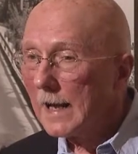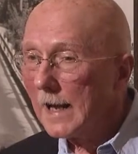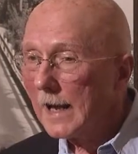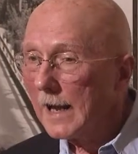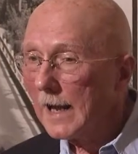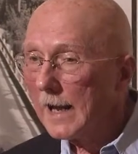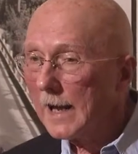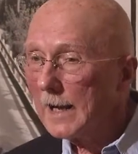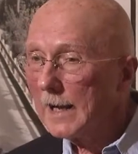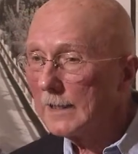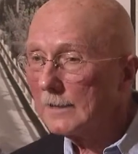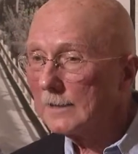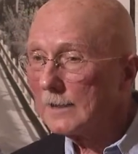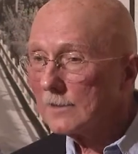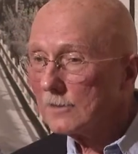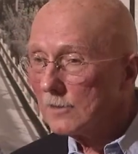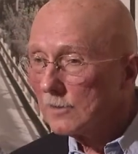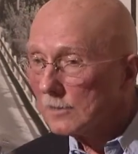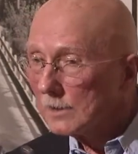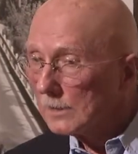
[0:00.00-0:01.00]
And
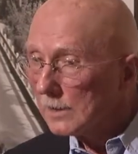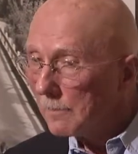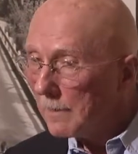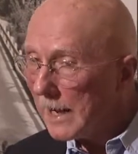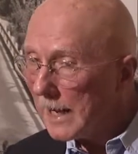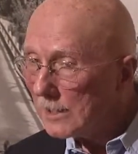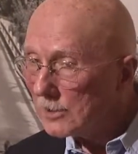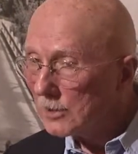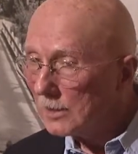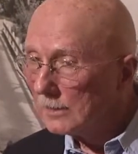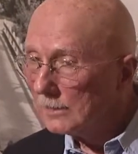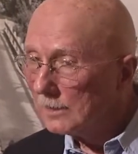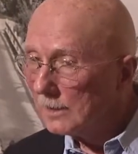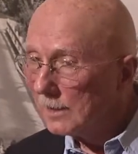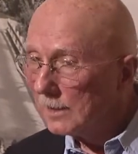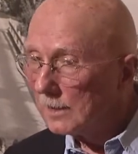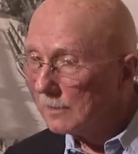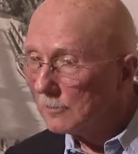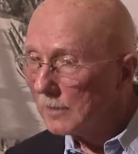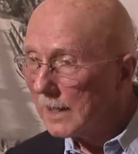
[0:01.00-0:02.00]
as you can imagine,
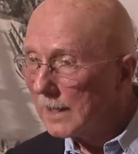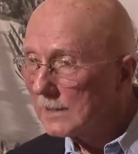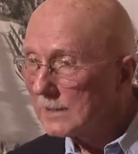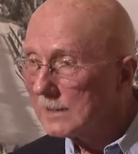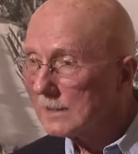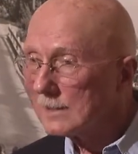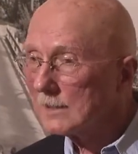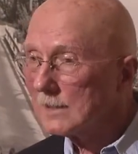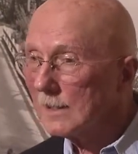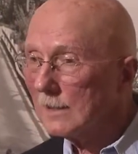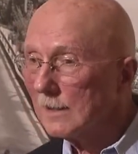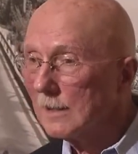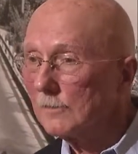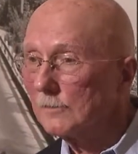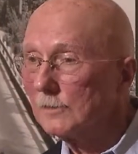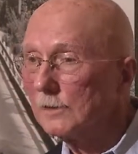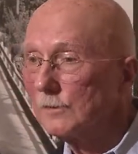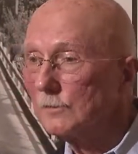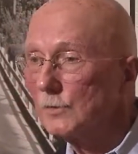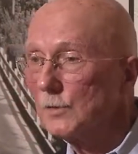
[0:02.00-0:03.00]
a rise in sea
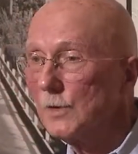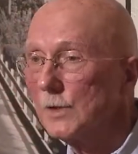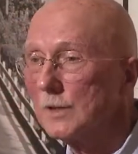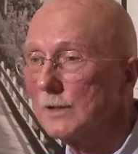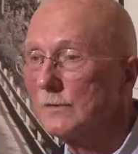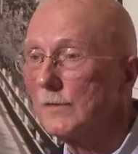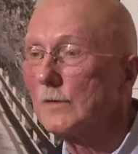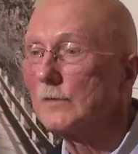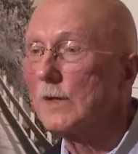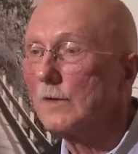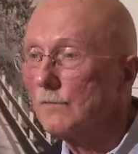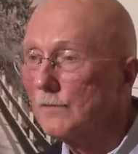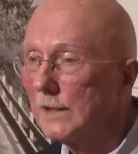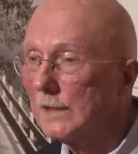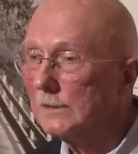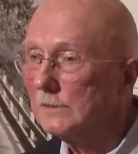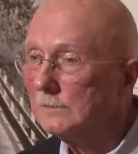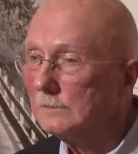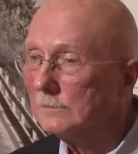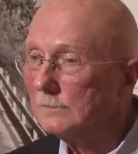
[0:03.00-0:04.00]
level of two hundred fifty
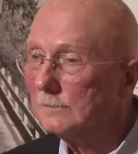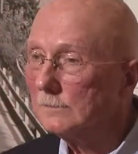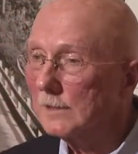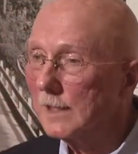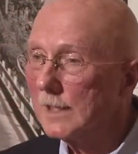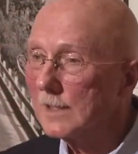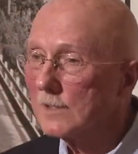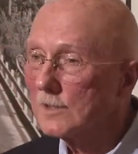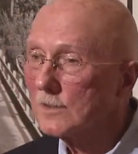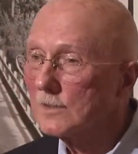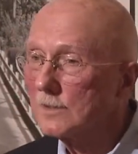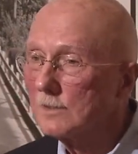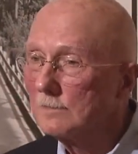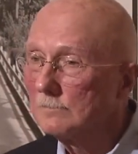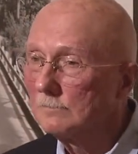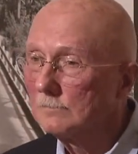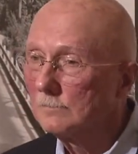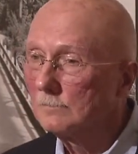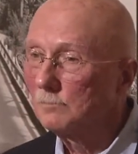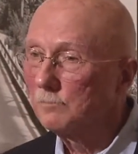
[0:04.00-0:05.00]
feet has
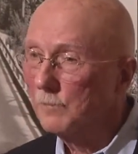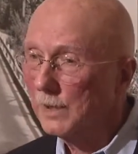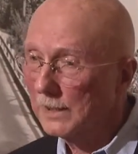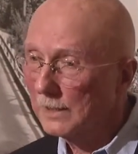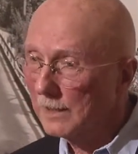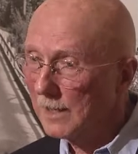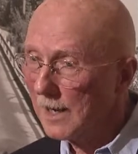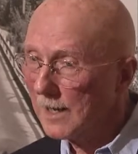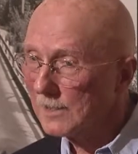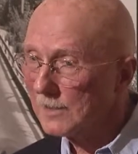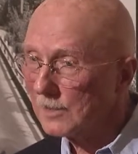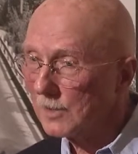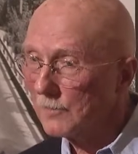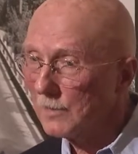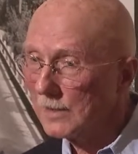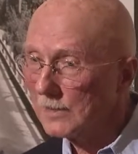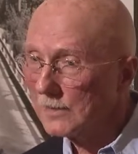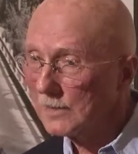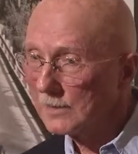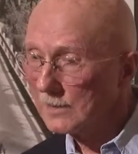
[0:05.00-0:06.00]
big
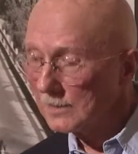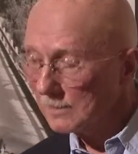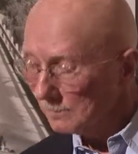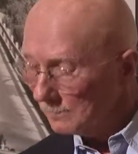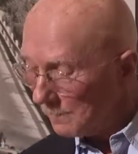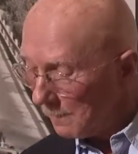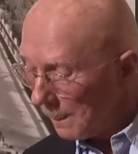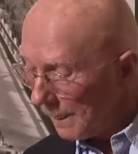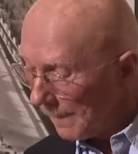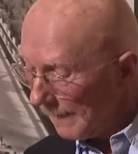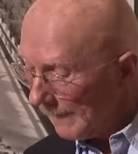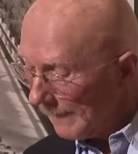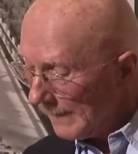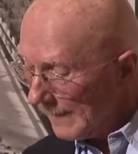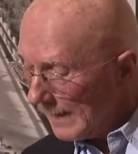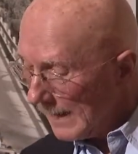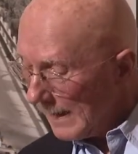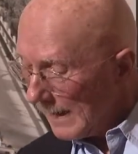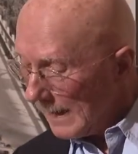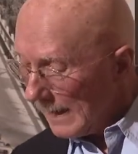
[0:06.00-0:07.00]
consequences.
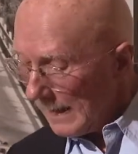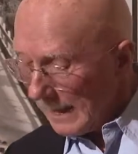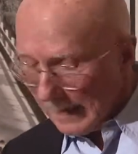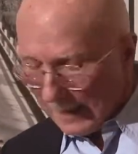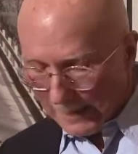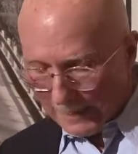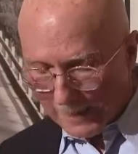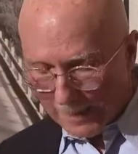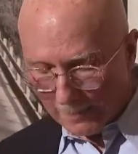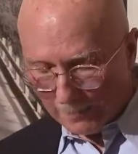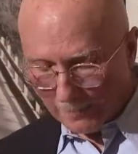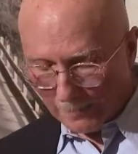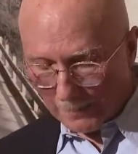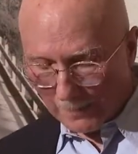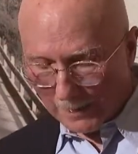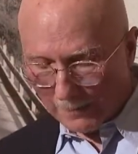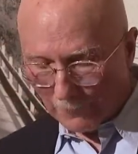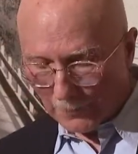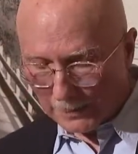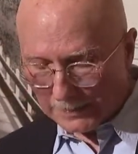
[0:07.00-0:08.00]
Now,
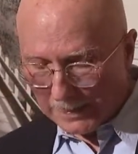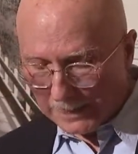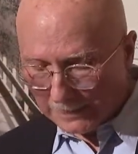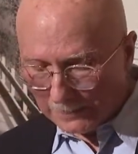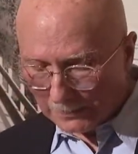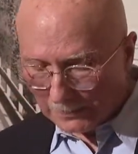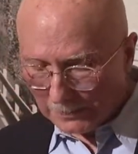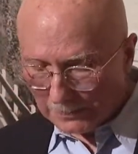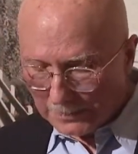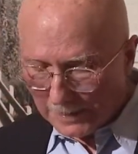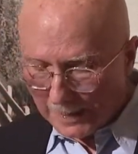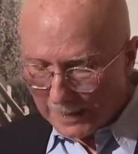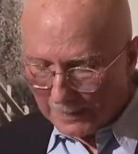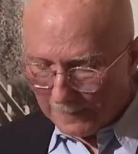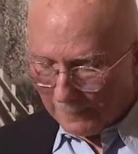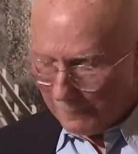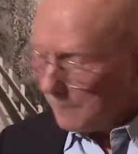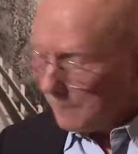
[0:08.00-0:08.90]
if we take a look at